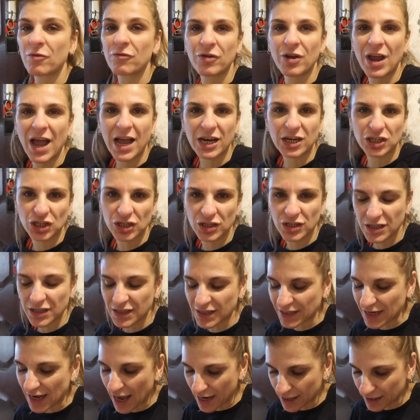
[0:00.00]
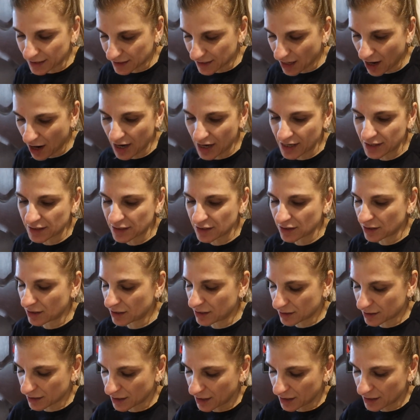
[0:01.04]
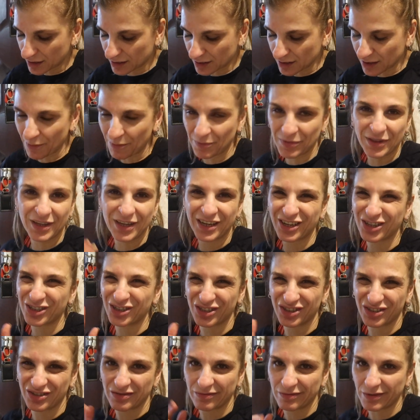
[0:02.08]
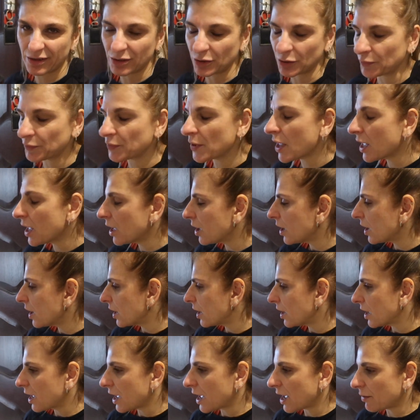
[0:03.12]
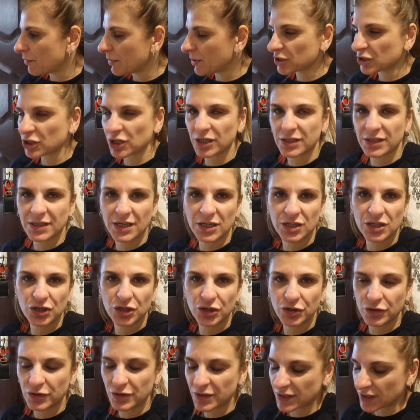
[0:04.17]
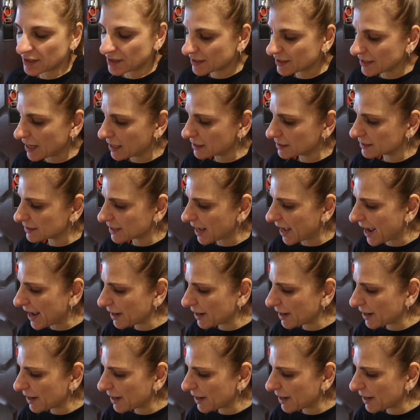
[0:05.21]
a reaction to sanitizers, something, because, you know, how much I tend to use these sanitizers.